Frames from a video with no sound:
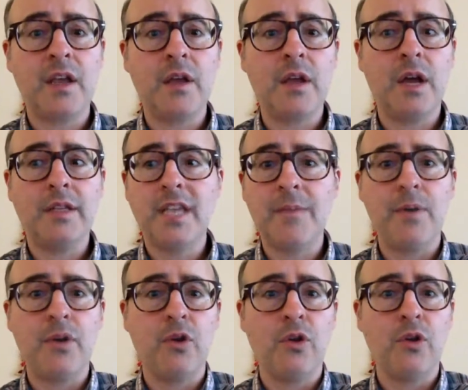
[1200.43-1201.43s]

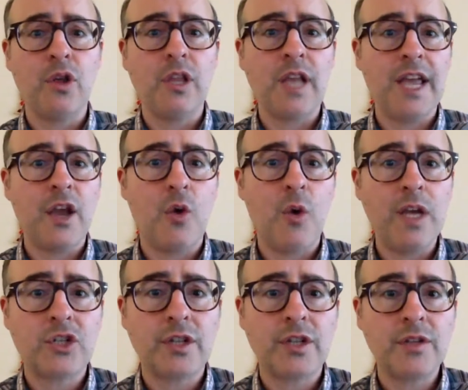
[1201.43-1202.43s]
typical client
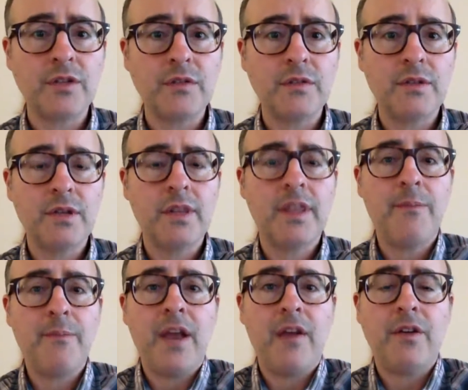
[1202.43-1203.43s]
questions that
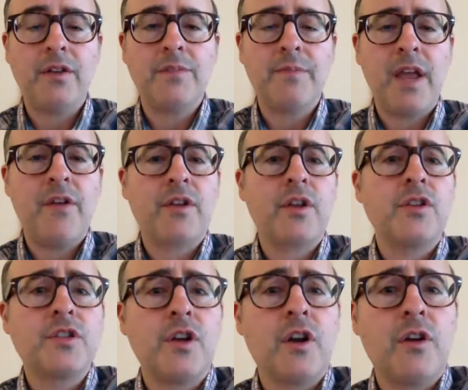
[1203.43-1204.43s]
parent
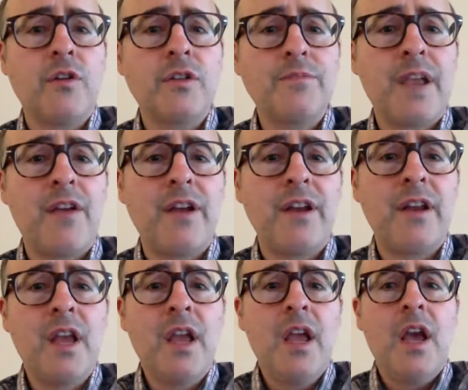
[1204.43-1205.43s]
concerns, parent
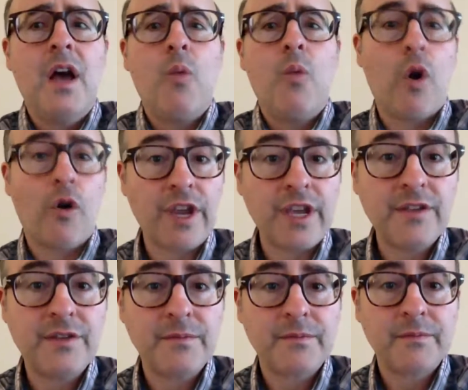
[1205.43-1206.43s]

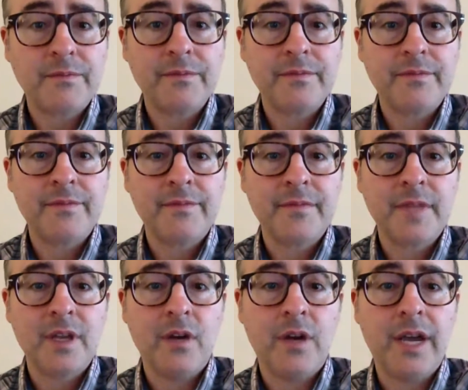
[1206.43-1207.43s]
worries.
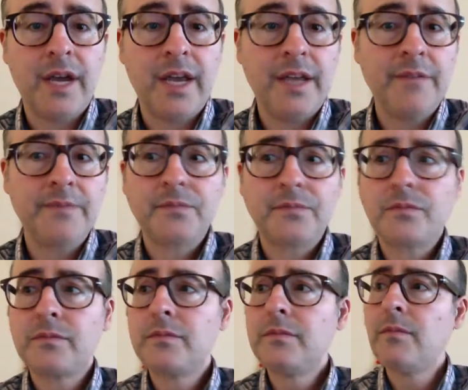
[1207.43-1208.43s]
Okay.
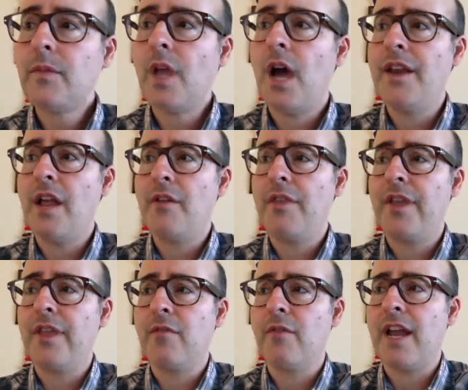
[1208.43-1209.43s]
Another thing to
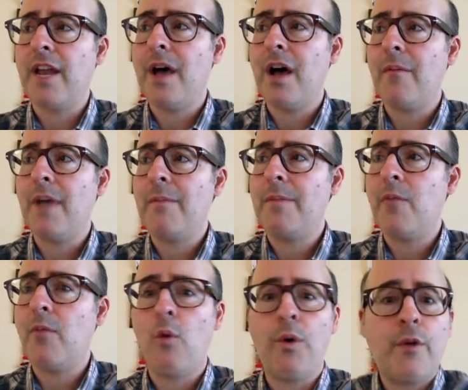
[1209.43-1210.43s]
write about might be, well,
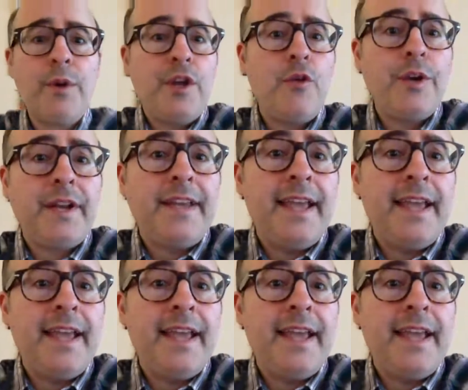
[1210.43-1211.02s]
what do we do in a day?